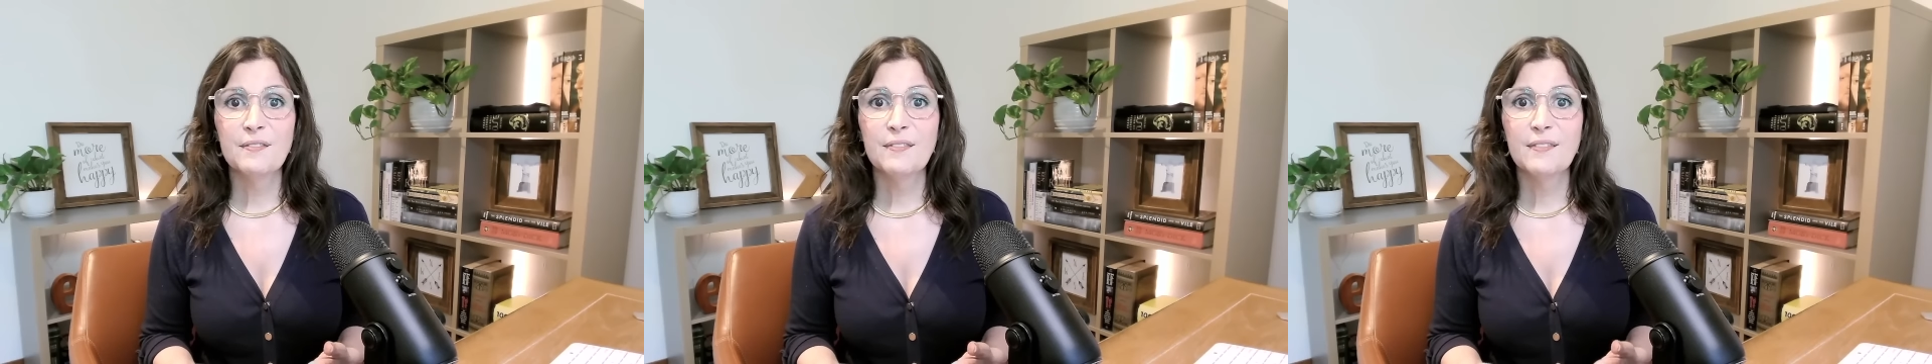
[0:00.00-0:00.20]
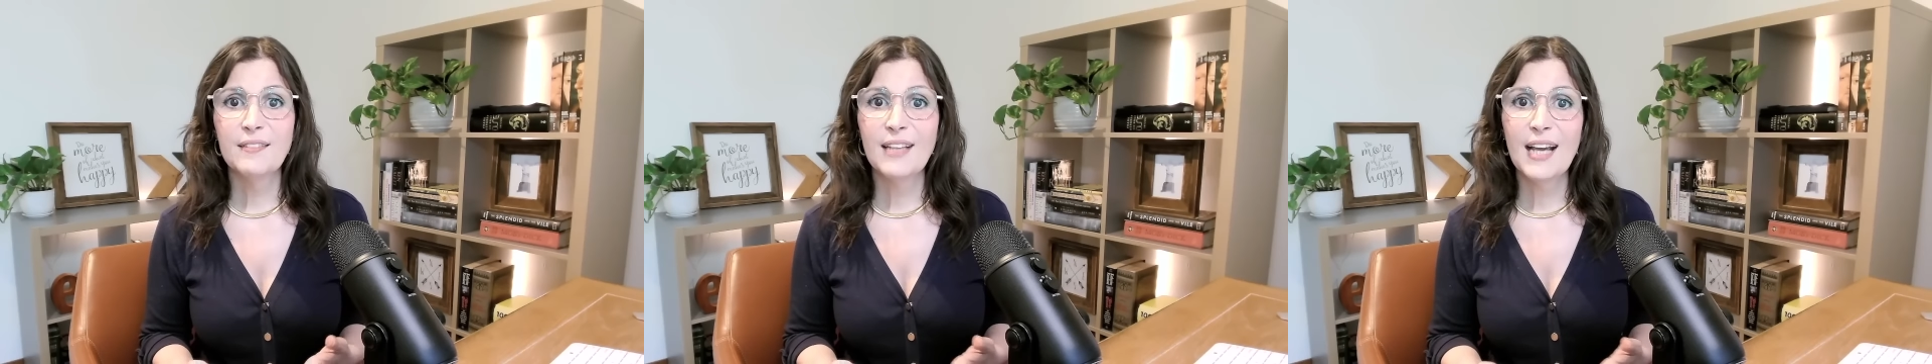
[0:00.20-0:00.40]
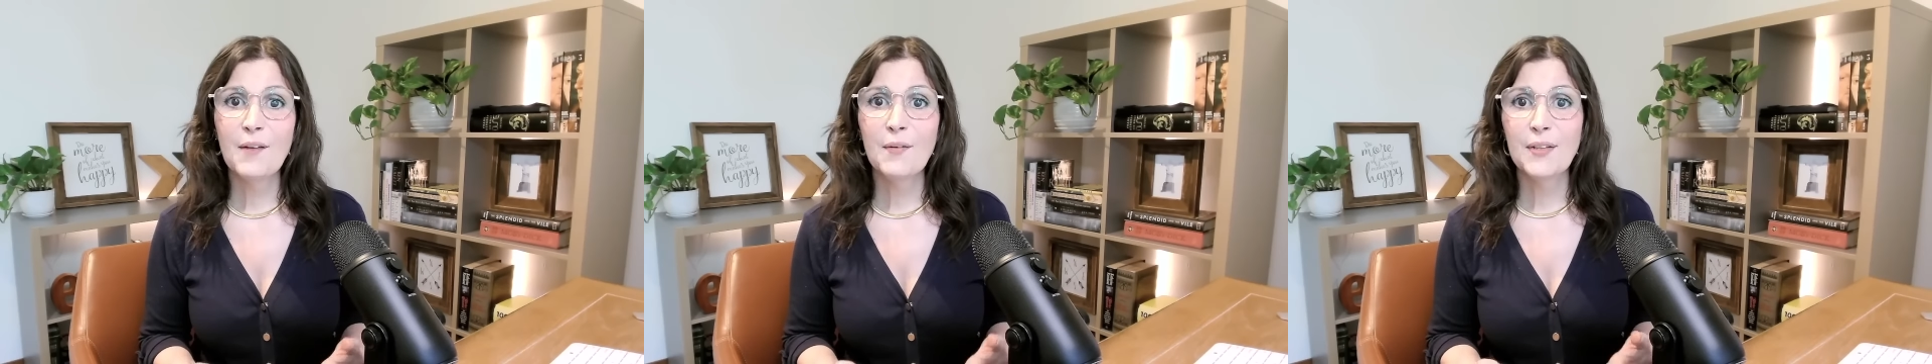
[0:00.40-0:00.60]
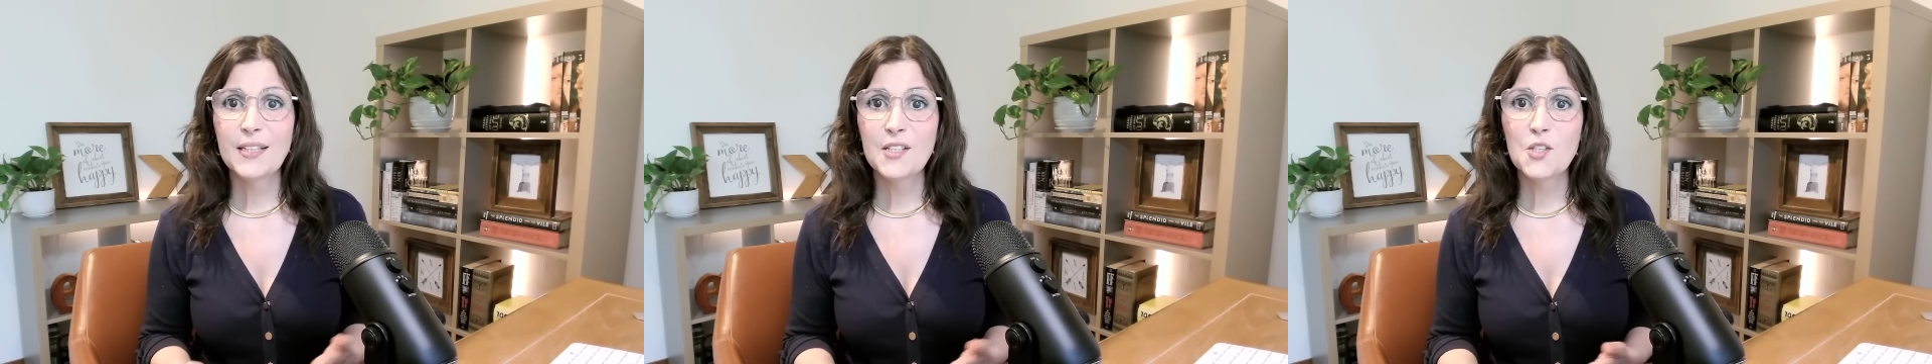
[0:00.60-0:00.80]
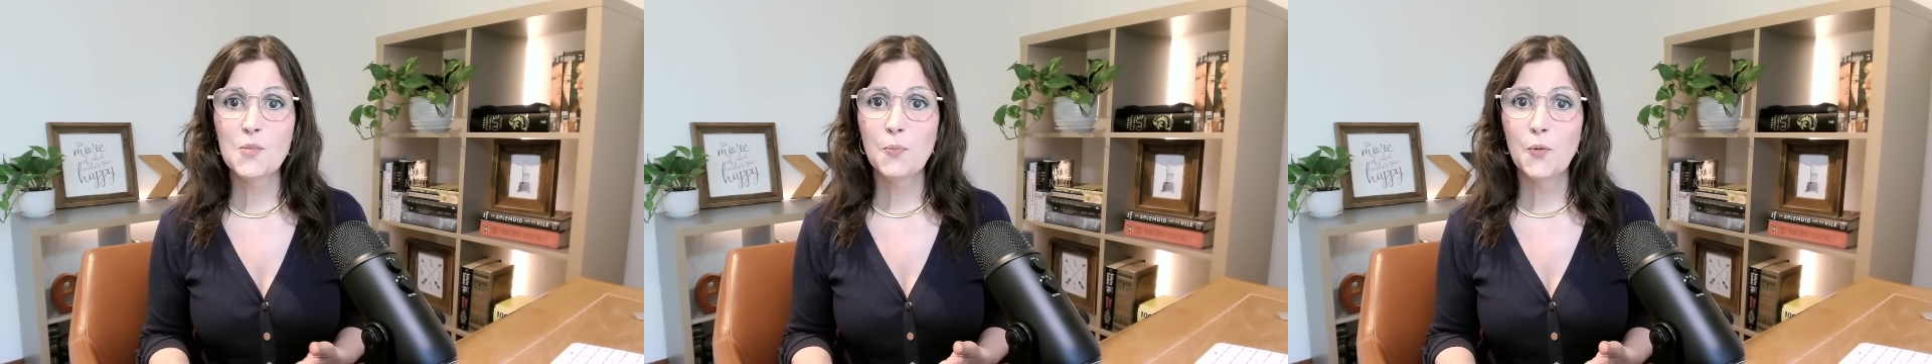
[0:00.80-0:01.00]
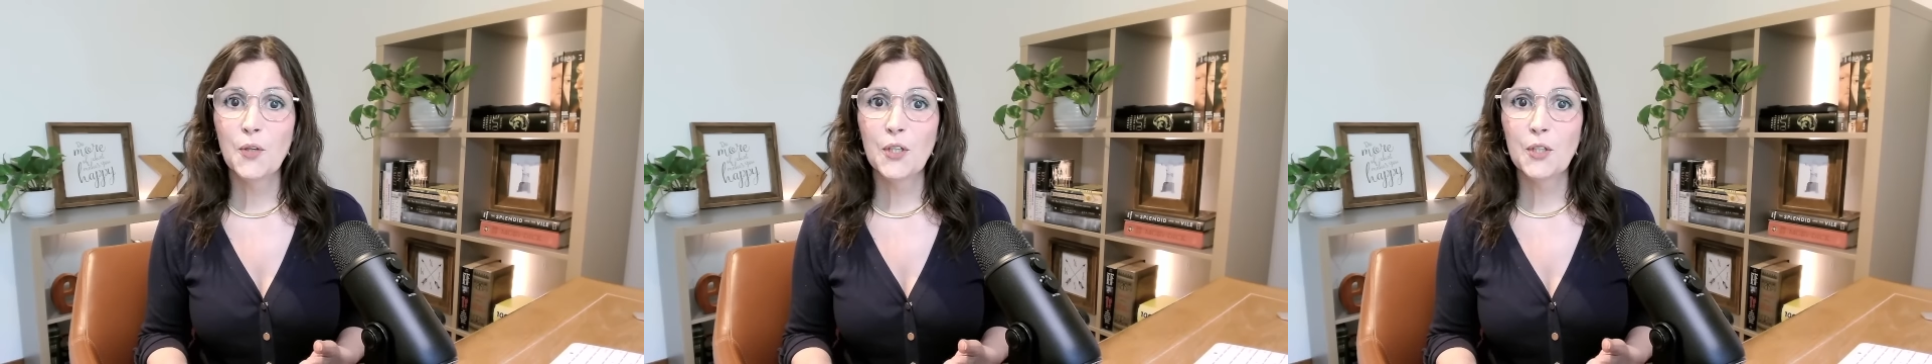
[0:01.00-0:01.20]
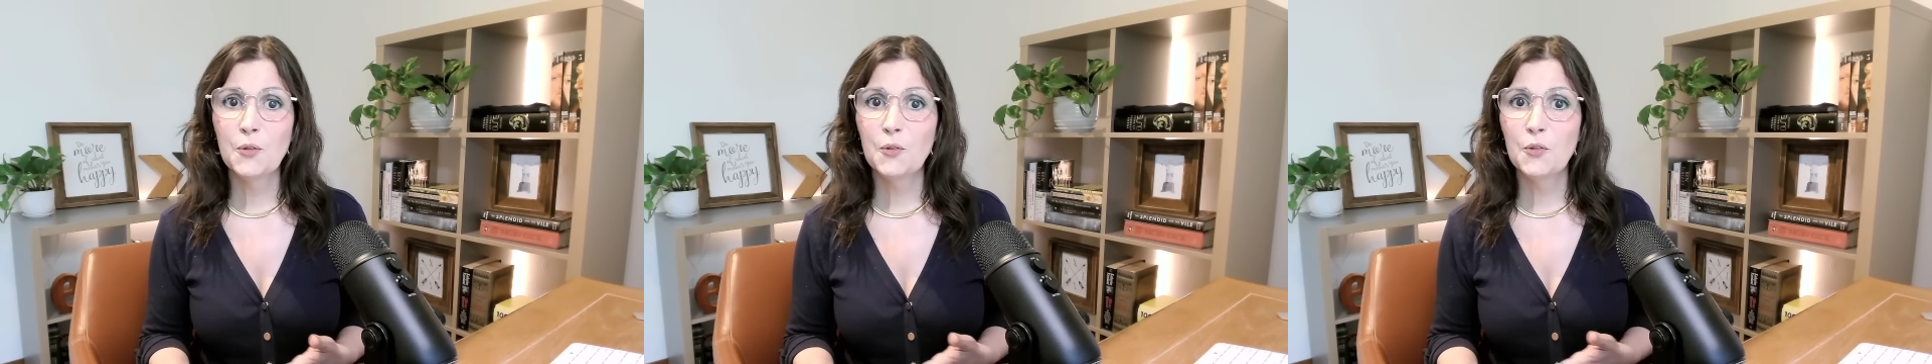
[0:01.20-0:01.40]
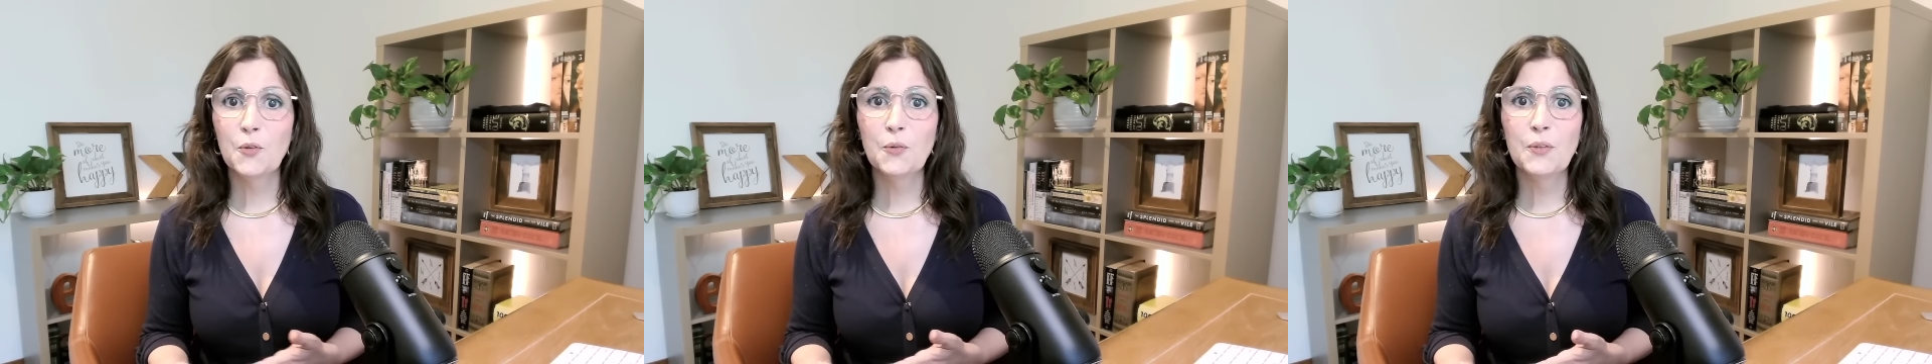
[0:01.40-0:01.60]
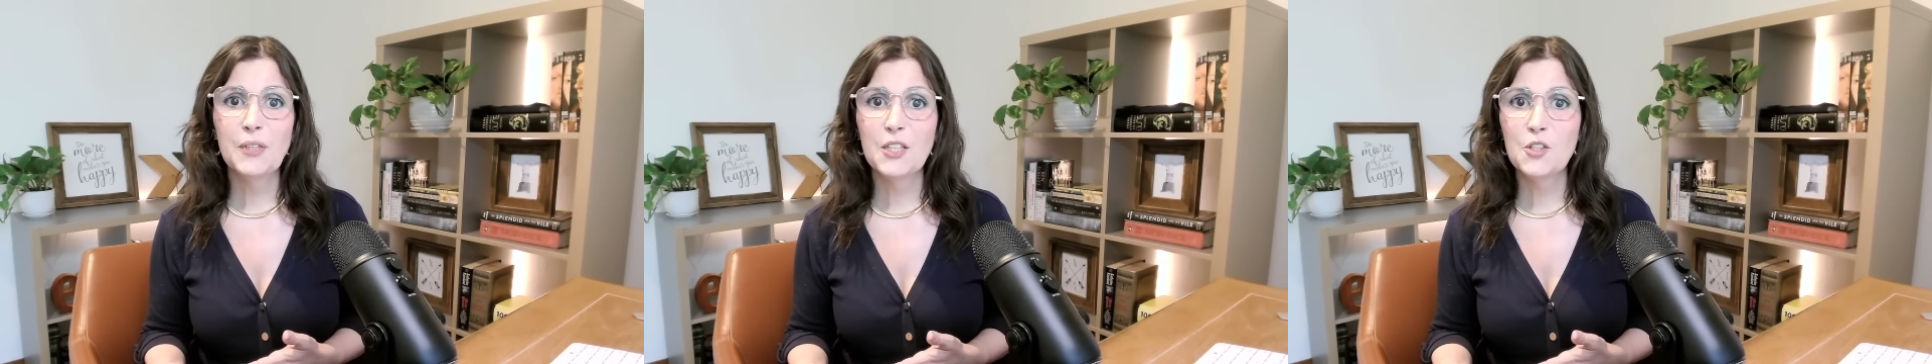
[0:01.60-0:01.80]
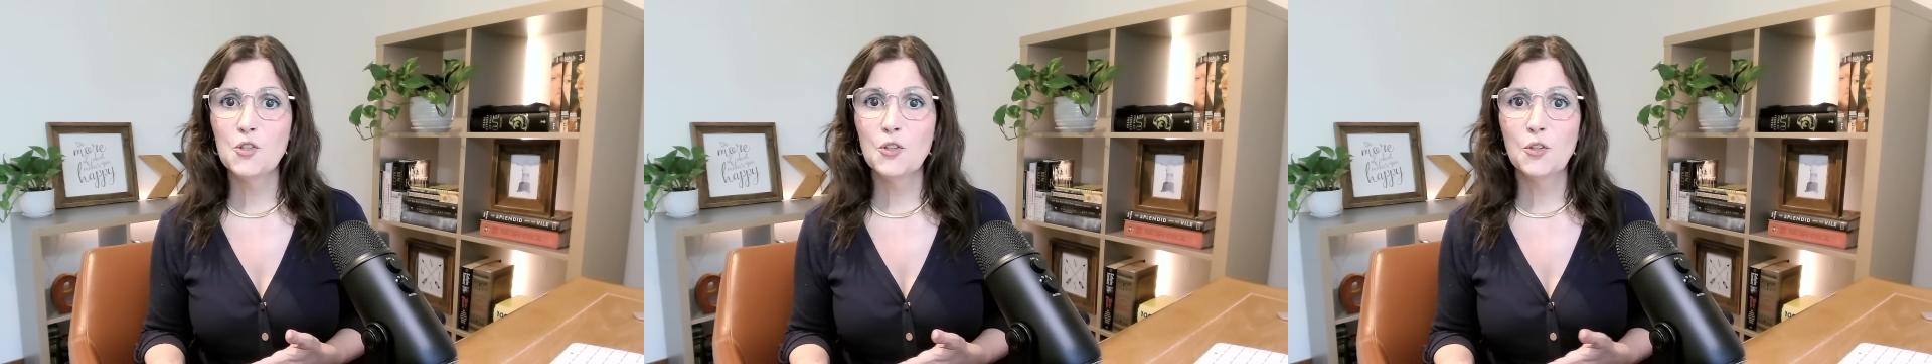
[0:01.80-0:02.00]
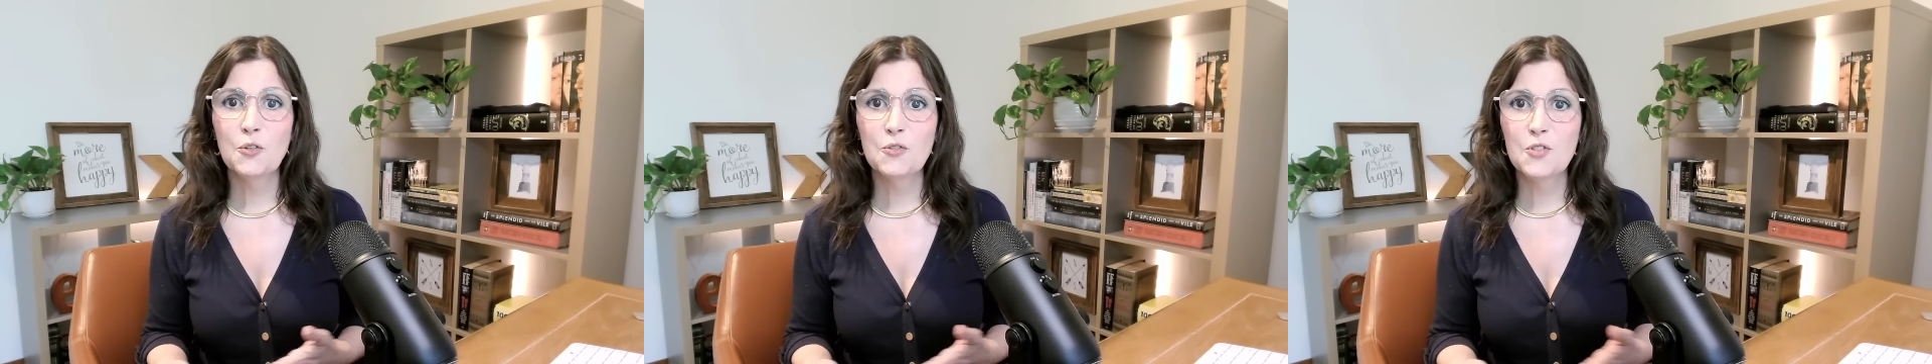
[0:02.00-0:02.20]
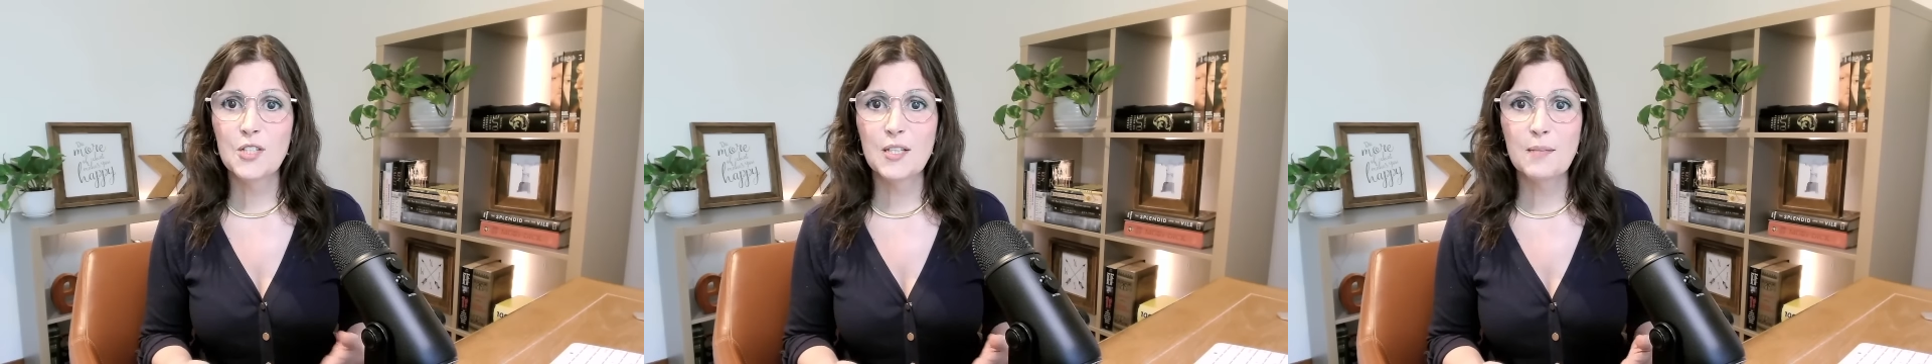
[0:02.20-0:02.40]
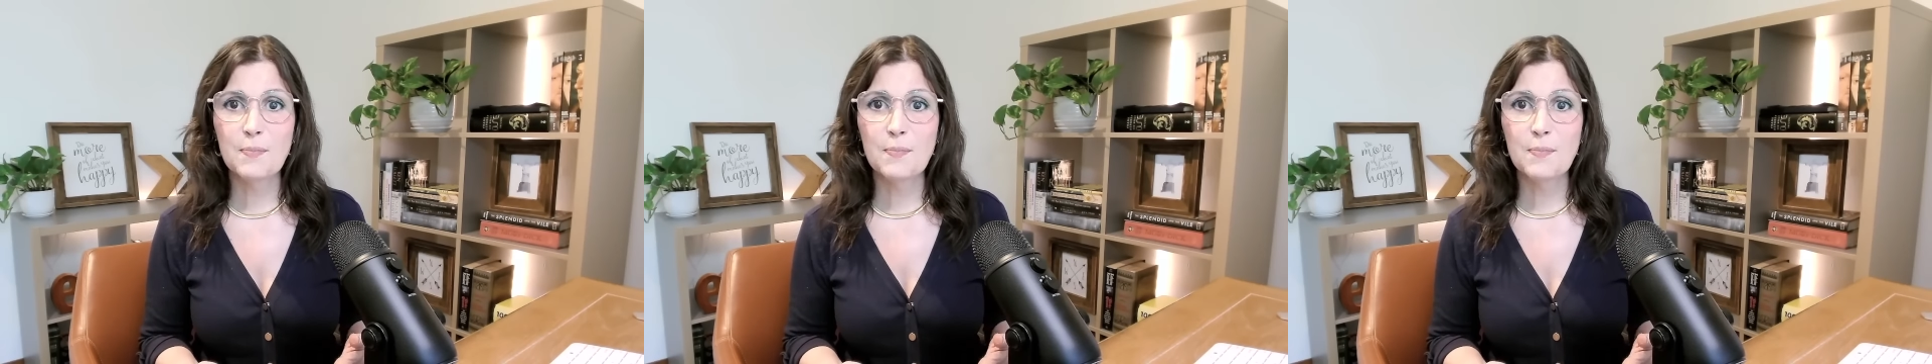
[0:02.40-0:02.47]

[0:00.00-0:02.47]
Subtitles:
Now, at this point, you don't need to go deep